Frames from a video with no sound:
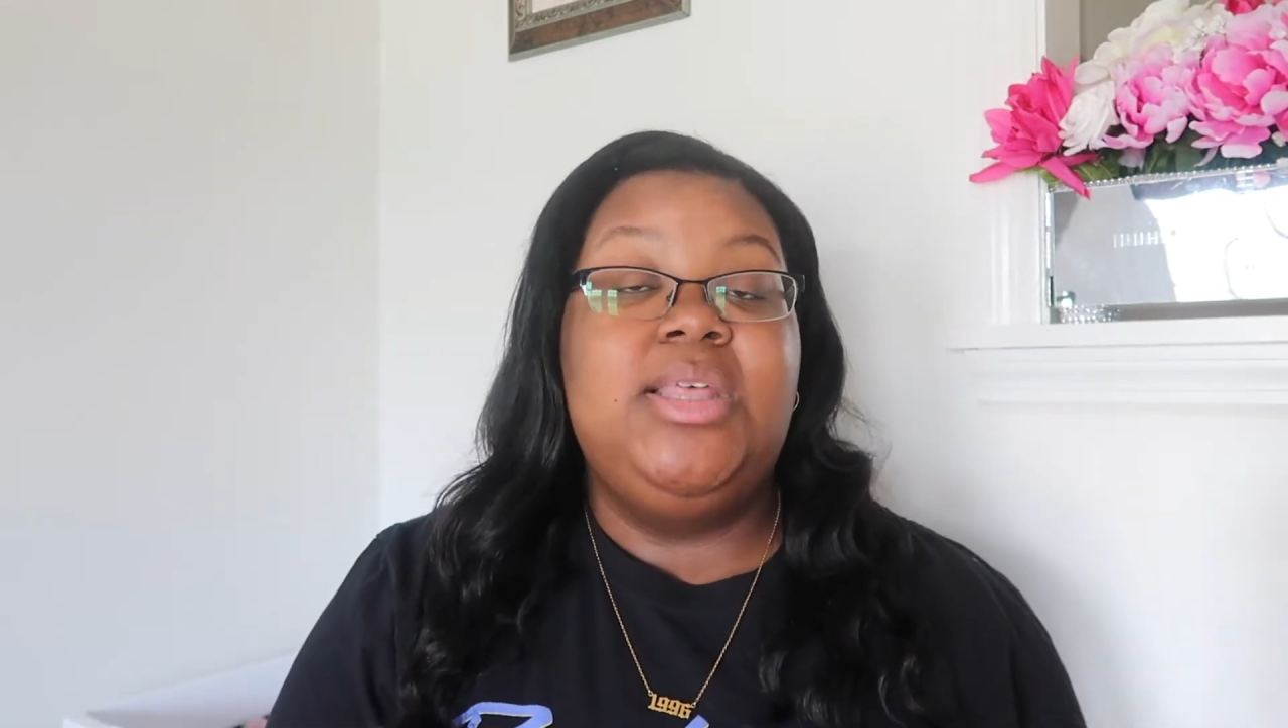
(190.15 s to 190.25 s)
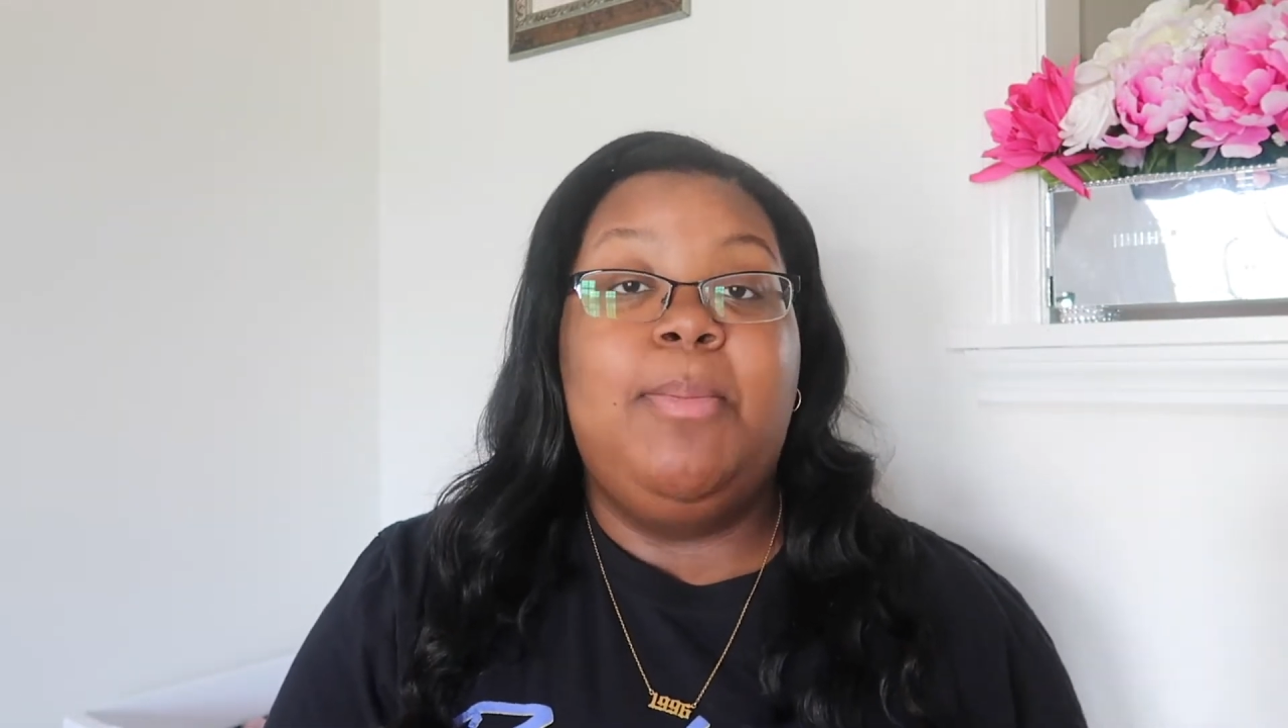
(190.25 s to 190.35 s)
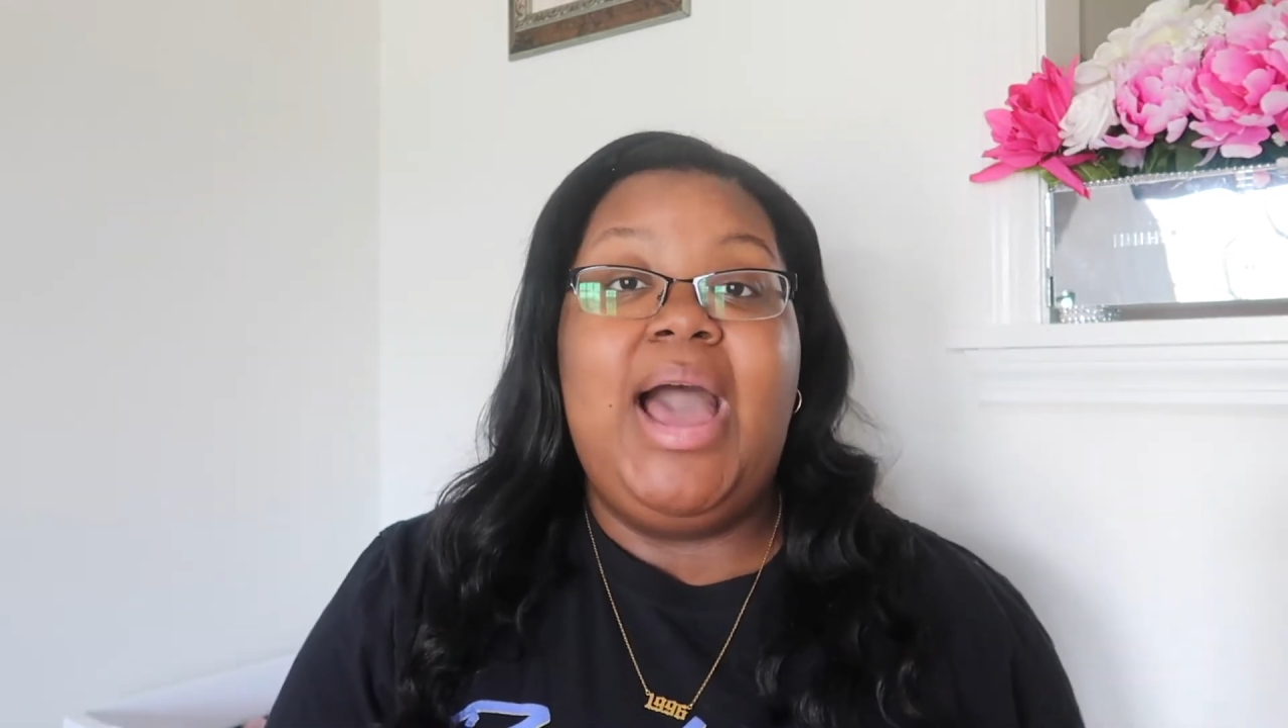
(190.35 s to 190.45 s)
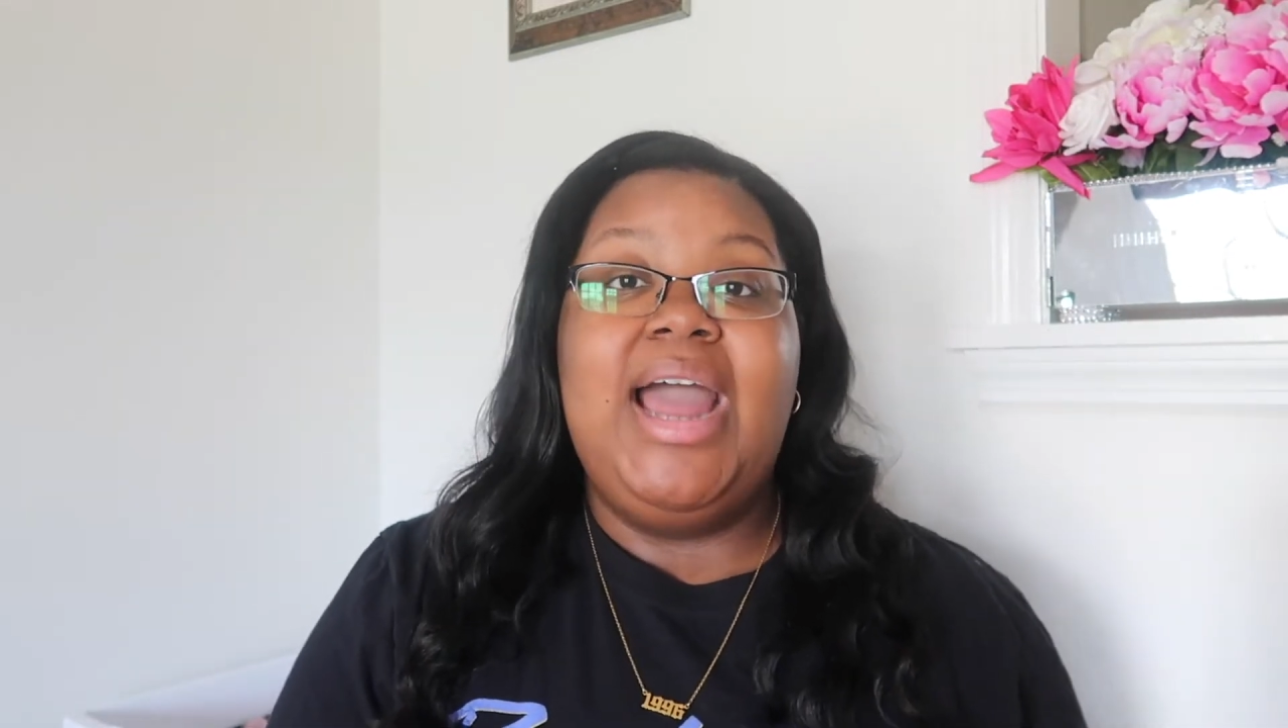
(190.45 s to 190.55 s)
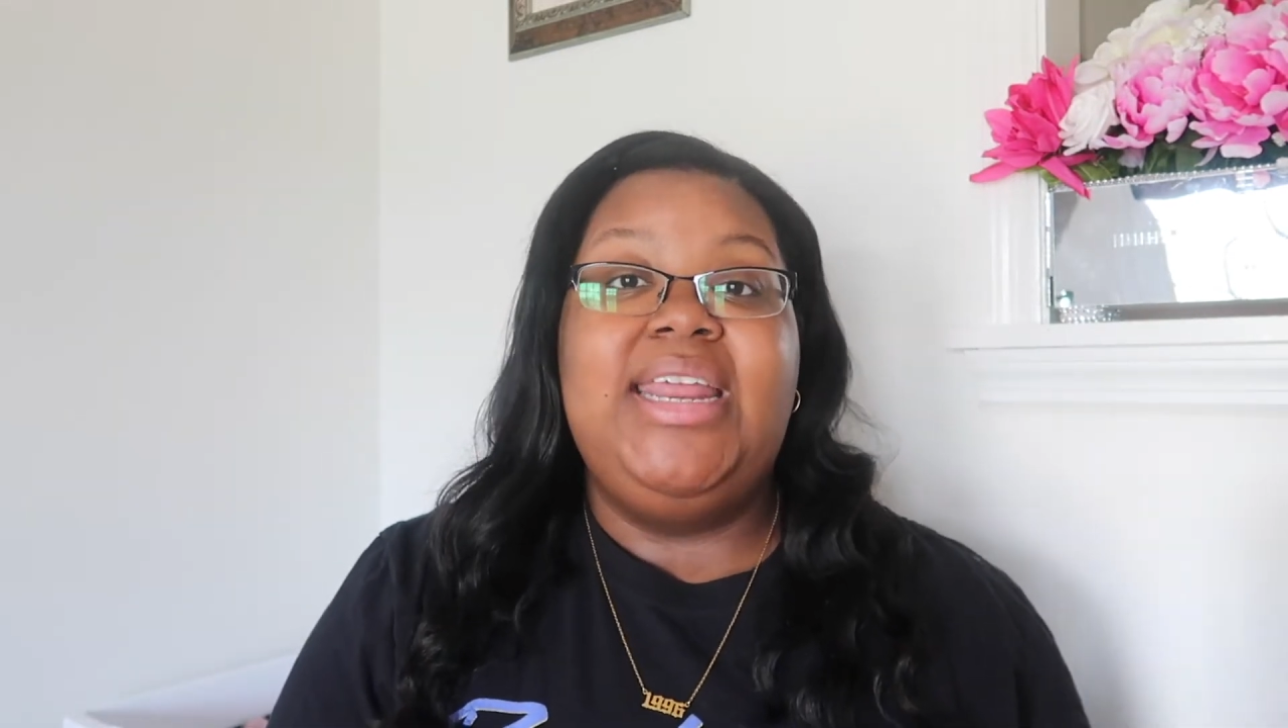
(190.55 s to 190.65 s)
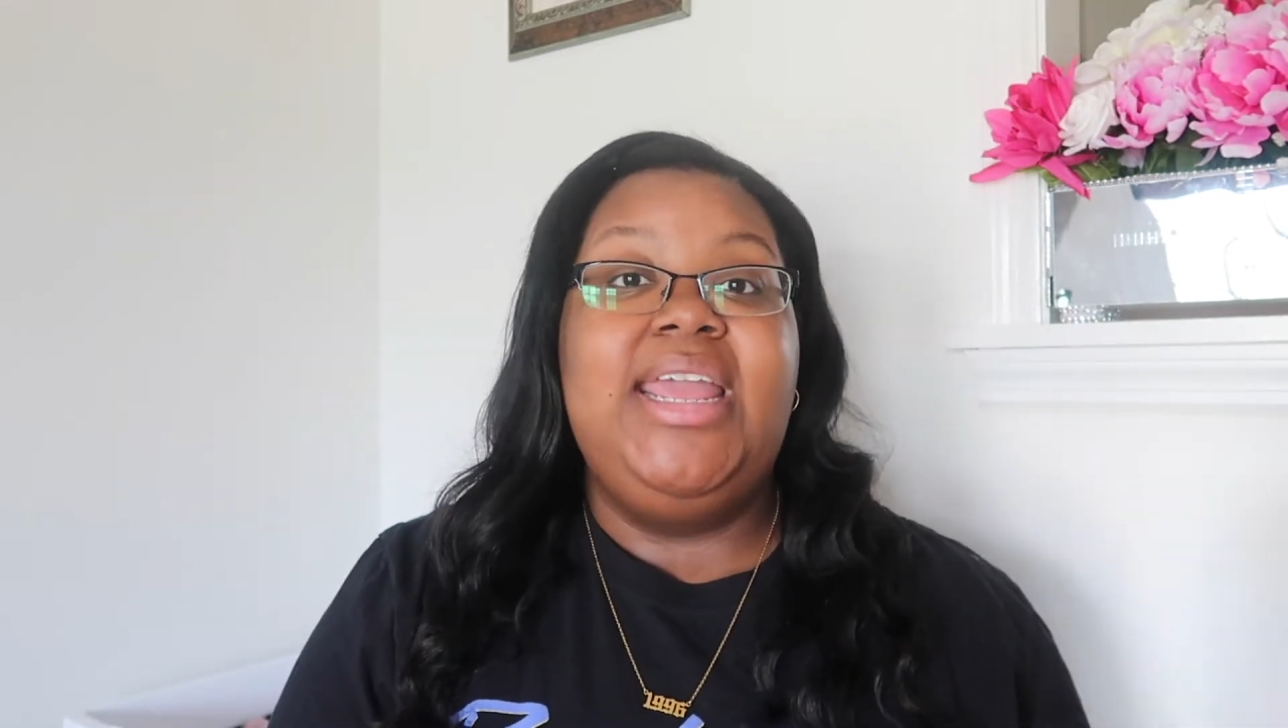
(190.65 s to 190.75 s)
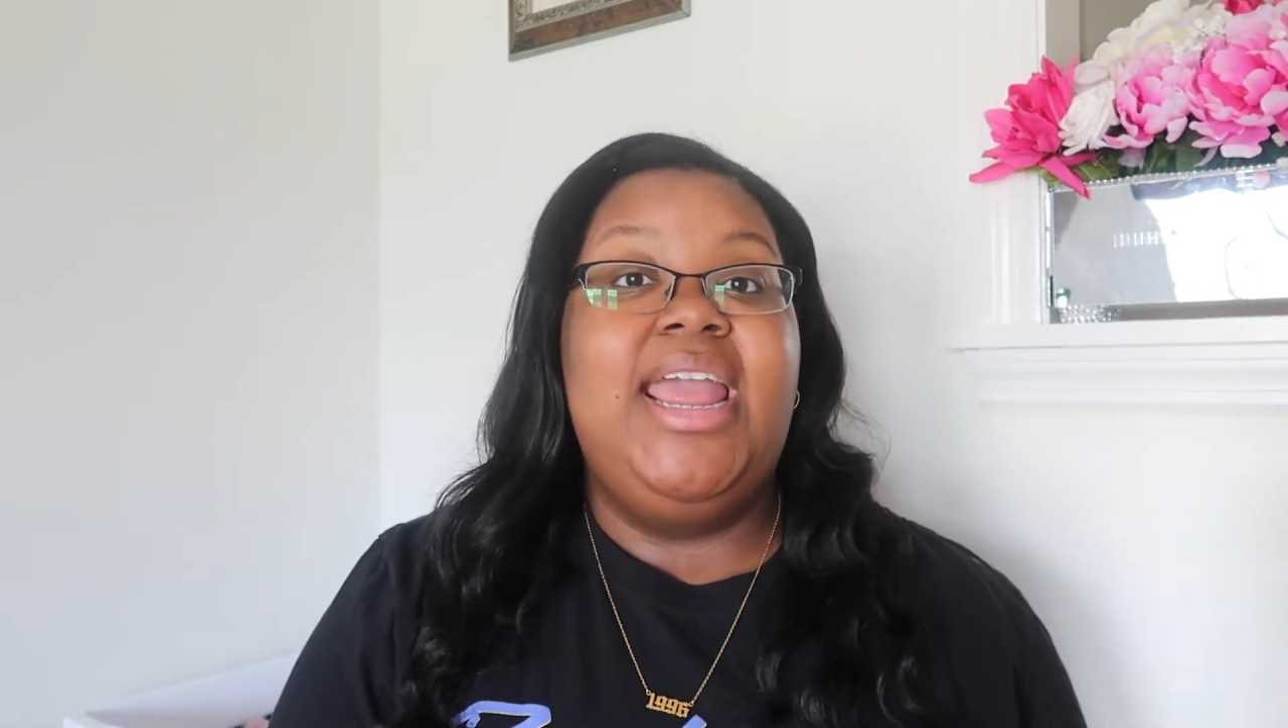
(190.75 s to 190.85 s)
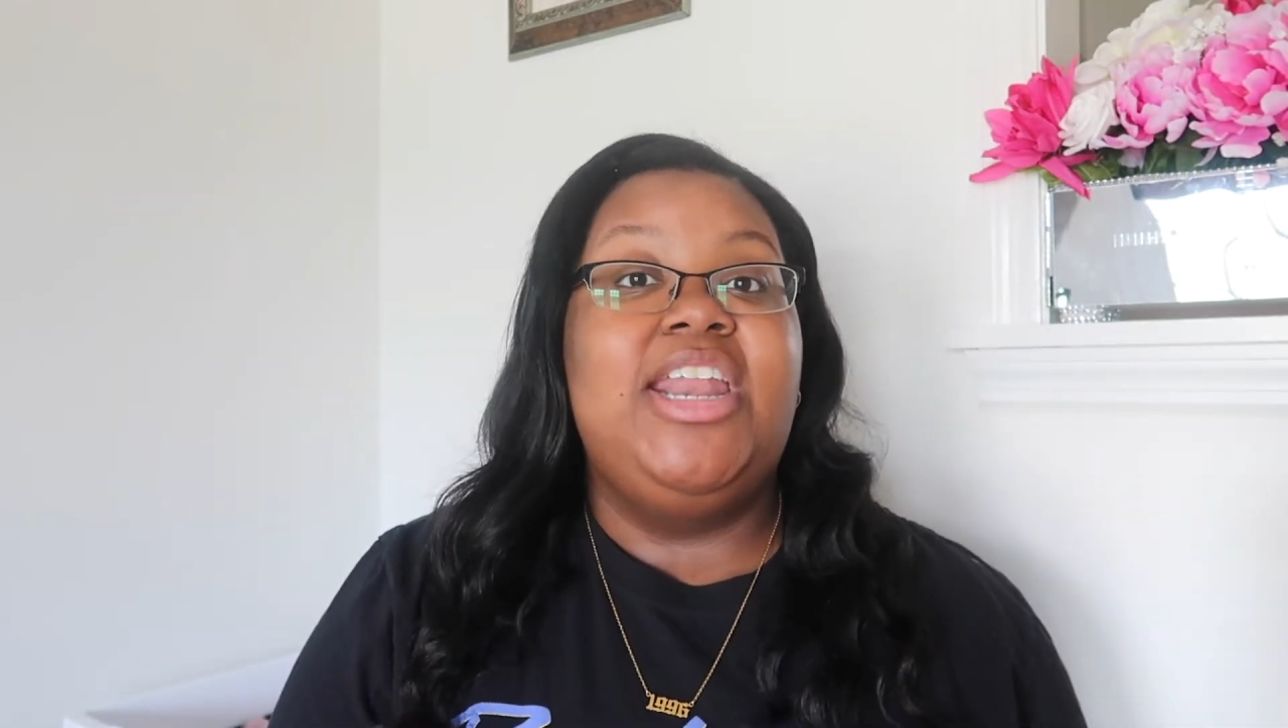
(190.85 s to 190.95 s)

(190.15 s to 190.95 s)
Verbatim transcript: the body,